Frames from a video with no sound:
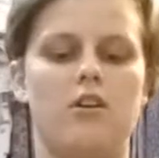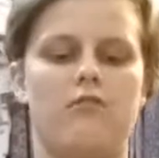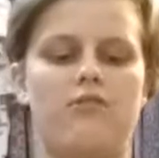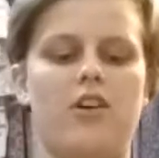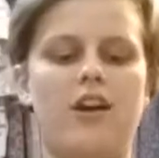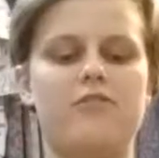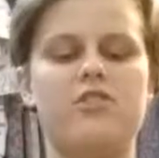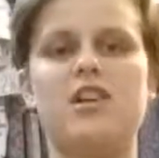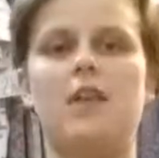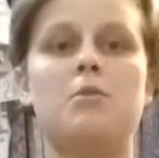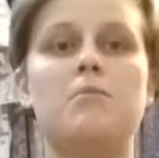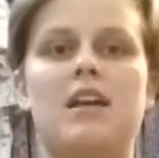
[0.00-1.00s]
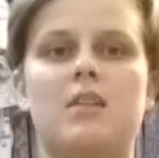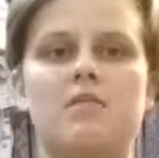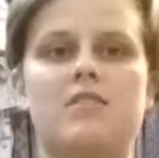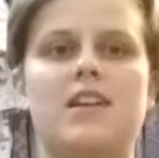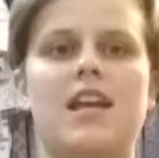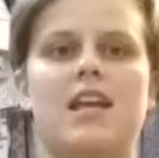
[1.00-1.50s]
for every time you make a
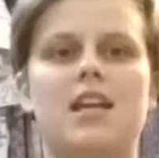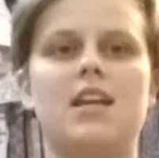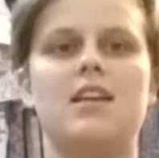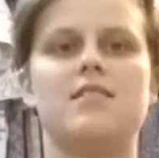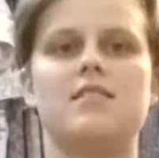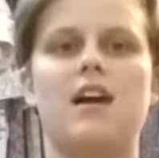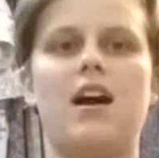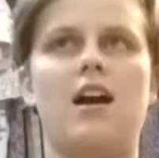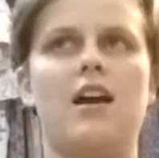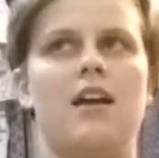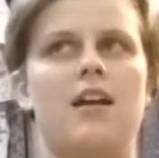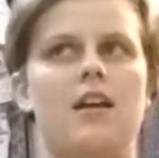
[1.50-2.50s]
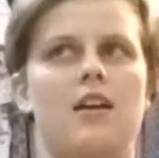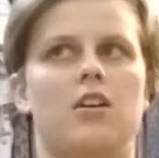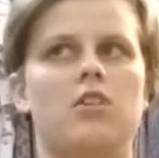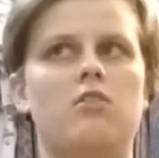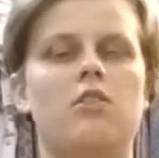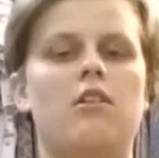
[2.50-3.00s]
mistake, and He's not,
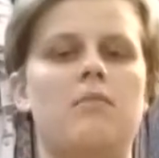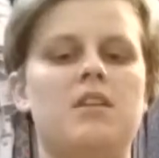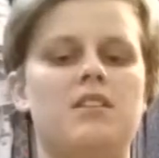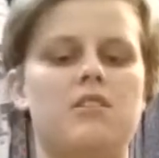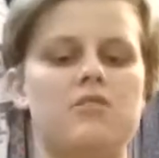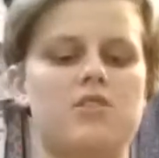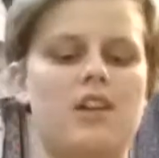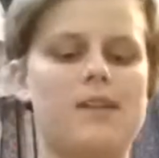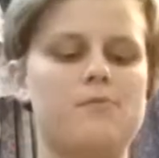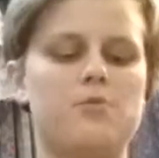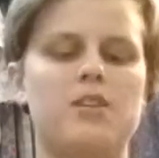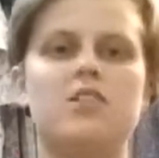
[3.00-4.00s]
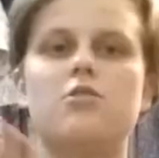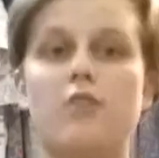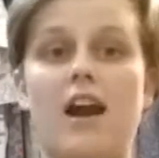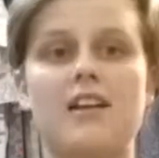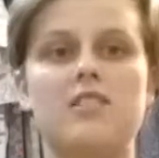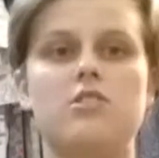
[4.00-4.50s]
there's times when He
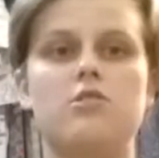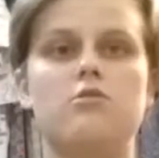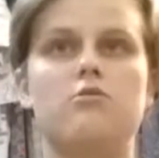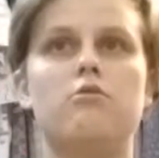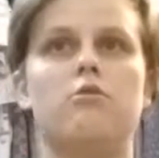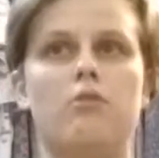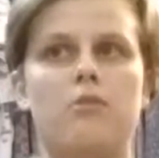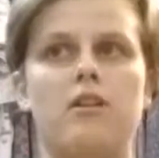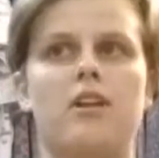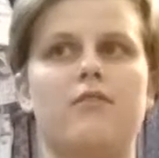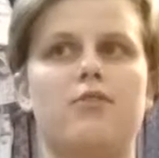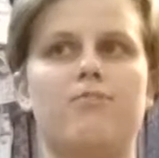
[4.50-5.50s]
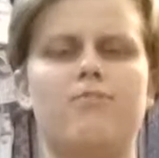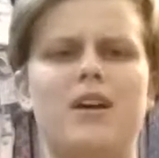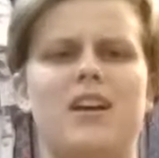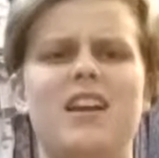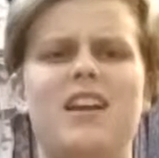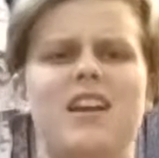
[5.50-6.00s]
corrects you or whatever,
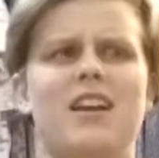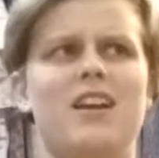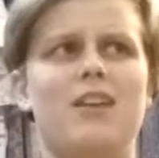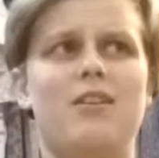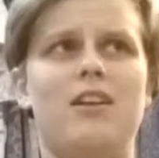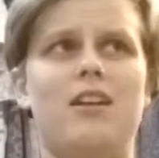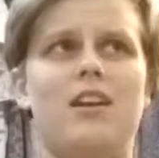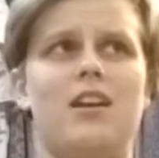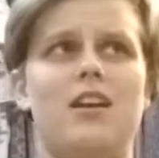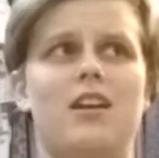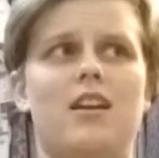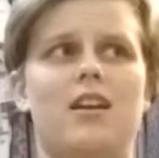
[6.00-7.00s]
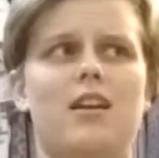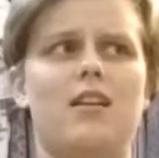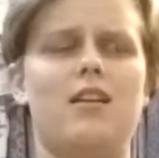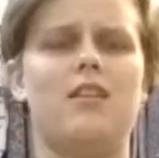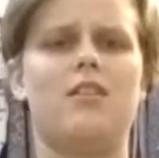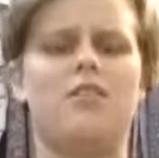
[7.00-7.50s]
but
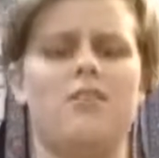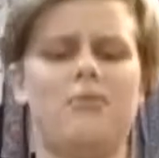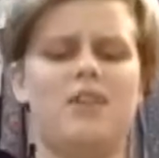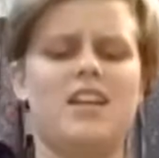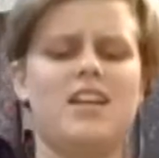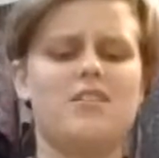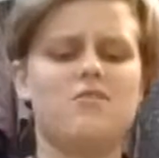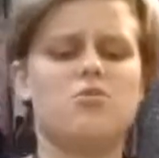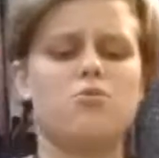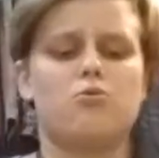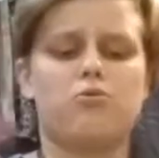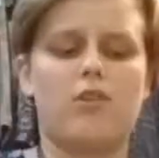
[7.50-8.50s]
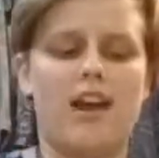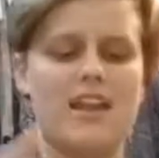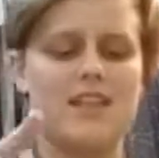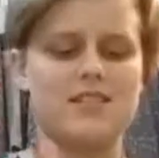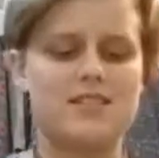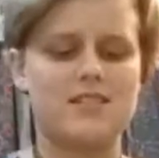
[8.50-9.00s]
when He gives you
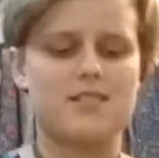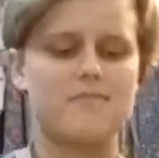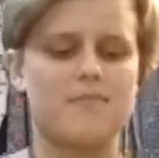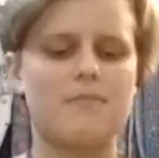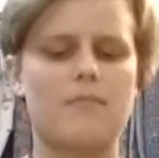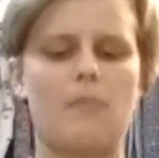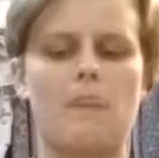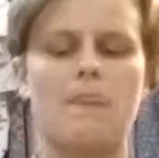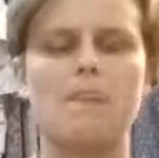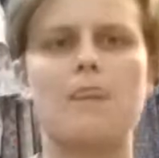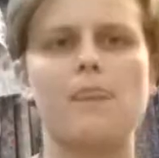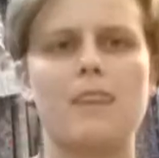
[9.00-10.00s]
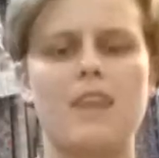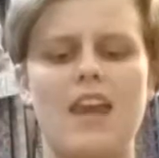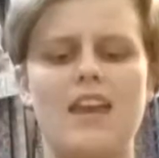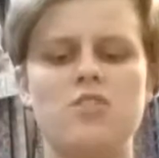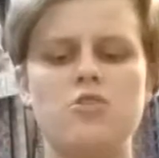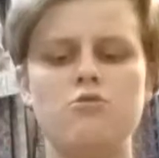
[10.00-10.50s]
grace
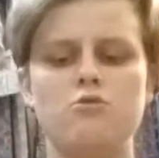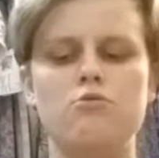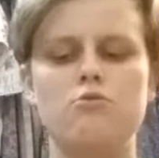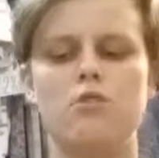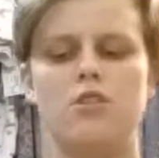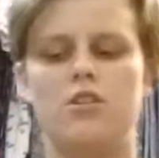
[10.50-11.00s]
and you're